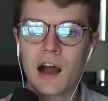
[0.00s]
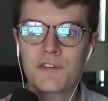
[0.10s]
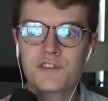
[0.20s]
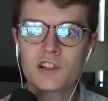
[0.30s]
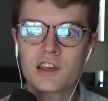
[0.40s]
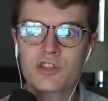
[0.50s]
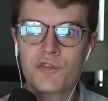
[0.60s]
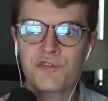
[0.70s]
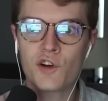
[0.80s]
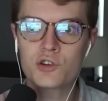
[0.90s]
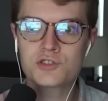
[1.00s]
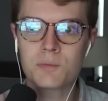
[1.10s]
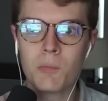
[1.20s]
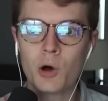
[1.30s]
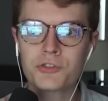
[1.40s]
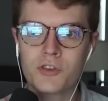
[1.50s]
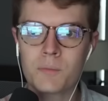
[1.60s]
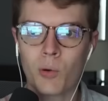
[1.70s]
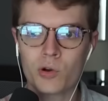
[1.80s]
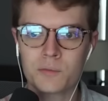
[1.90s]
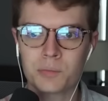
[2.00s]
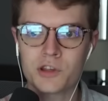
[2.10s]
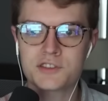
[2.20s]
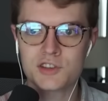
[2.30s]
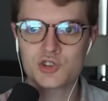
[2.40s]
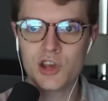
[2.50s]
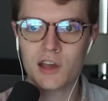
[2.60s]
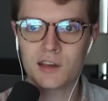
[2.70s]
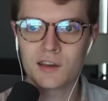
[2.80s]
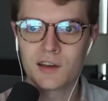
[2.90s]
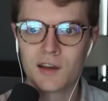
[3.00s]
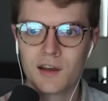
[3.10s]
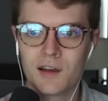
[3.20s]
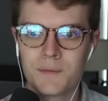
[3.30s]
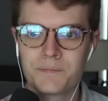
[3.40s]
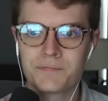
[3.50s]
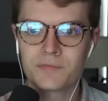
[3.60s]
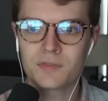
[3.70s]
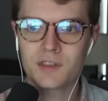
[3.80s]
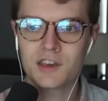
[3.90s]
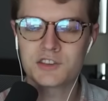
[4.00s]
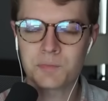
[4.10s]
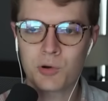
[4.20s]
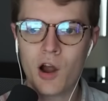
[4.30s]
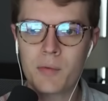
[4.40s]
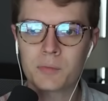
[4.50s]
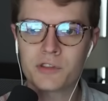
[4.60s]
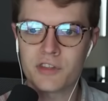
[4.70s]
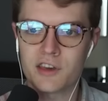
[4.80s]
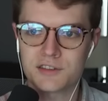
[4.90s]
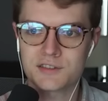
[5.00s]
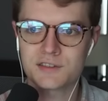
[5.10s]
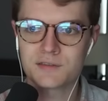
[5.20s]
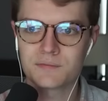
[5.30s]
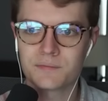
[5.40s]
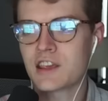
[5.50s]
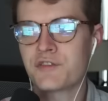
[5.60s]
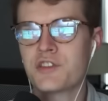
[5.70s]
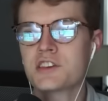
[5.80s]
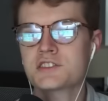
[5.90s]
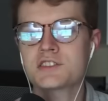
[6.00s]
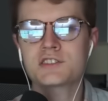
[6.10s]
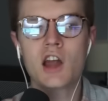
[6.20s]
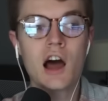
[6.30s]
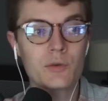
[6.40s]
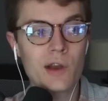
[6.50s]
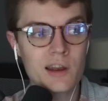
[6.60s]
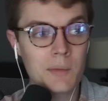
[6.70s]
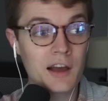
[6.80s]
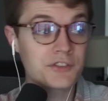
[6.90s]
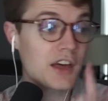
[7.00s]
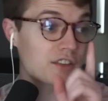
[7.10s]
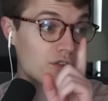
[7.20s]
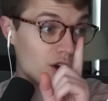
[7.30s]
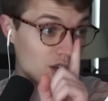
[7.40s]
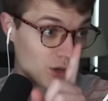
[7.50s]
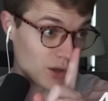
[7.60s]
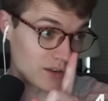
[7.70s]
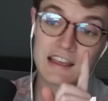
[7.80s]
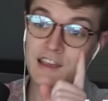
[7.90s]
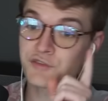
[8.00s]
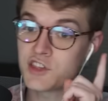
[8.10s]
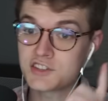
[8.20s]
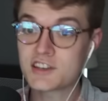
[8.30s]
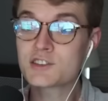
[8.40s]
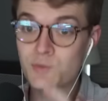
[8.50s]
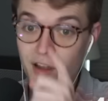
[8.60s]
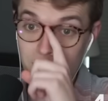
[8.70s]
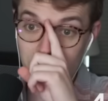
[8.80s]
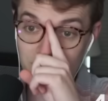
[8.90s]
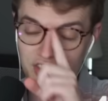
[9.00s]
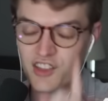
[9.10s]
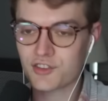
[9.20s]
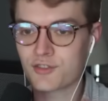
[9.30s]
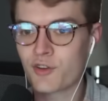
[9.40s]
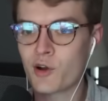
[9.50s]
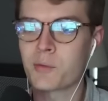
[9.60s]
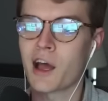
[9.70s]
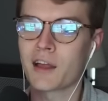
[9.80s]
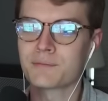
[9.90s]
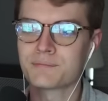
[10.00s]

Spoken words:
I feel like the first most important place to check is probably this. If this is not randomized, that's very good. If this is randomized, that's very bad.